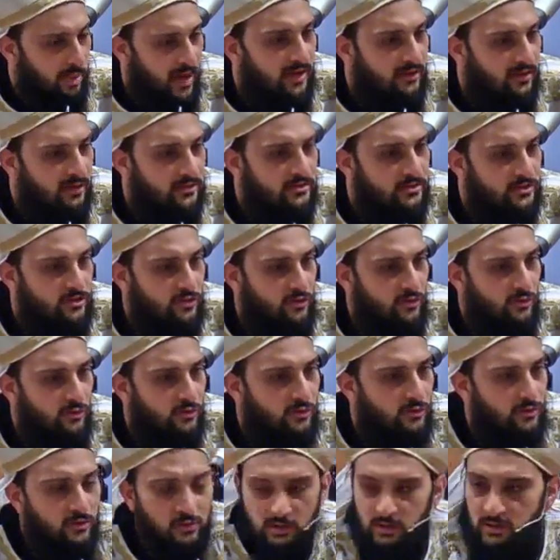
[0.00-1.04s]
pilot
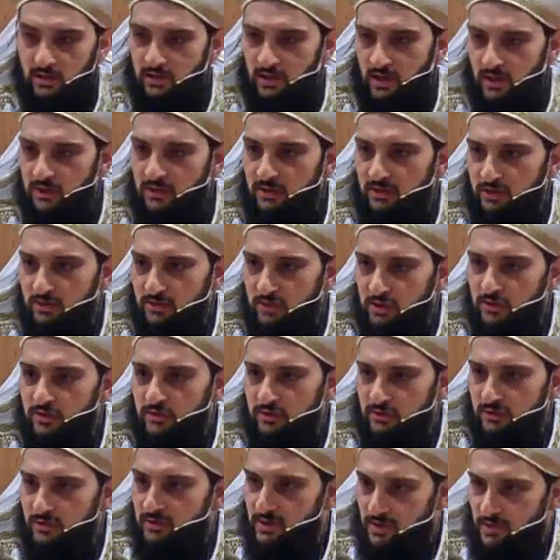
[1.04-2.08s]
school and
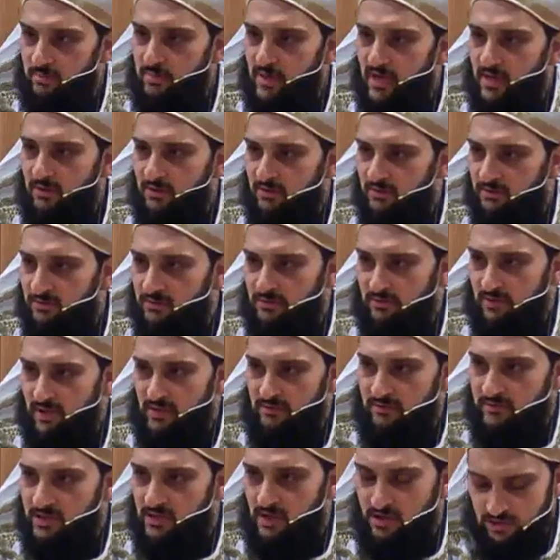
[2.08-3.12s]
learn about
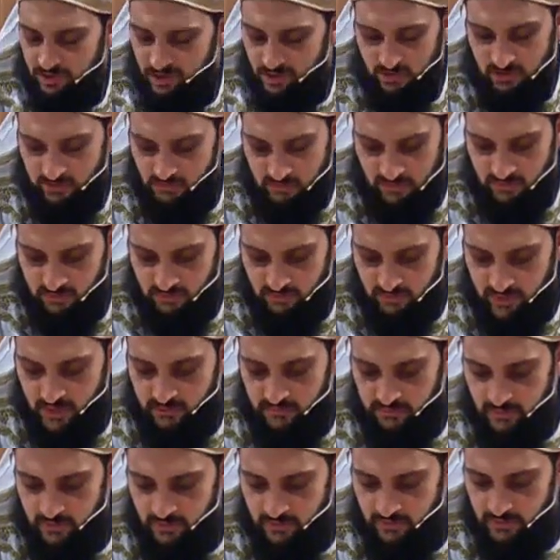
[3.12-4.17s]
aviation or
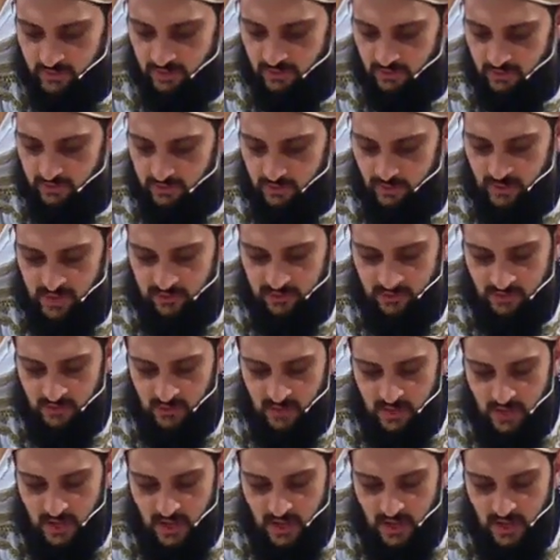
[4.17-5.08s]
whatever they learn about.